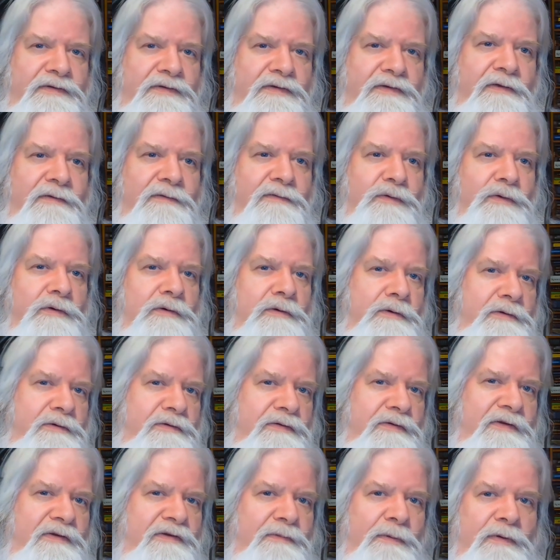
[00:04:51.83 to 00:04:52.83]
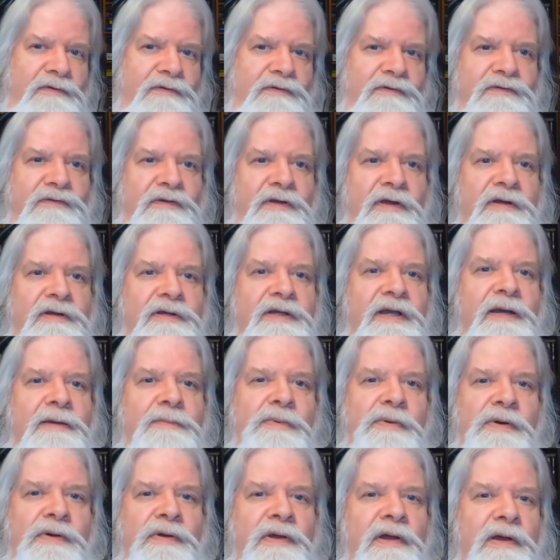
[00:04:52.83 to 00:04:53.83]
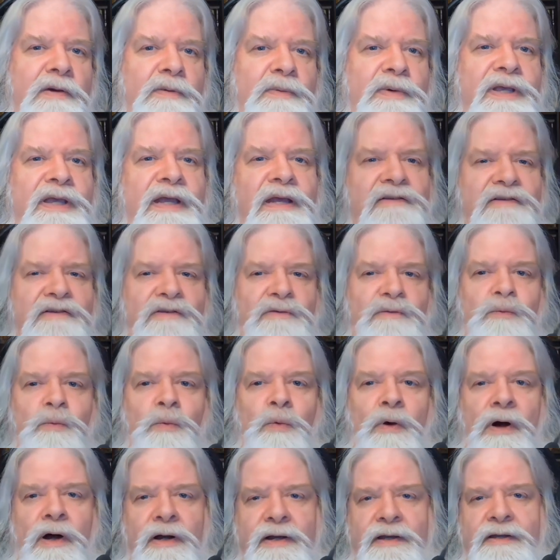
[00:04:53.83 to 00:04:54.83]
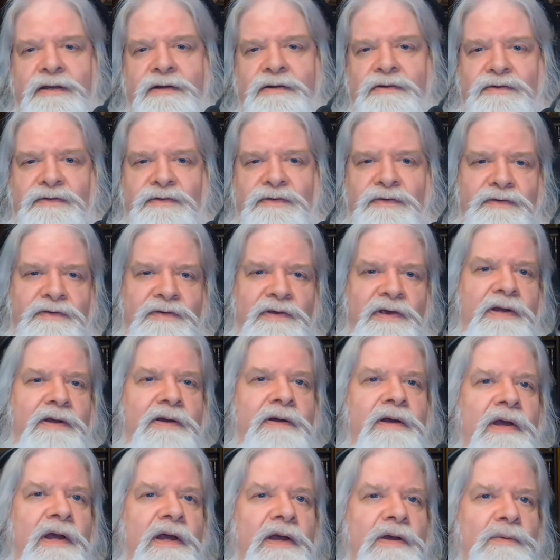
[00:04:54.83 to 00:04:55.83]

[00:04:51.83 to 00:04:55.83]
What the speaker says: I've heard good things about Cazale. Yeah, but we can't just walk into Cazale.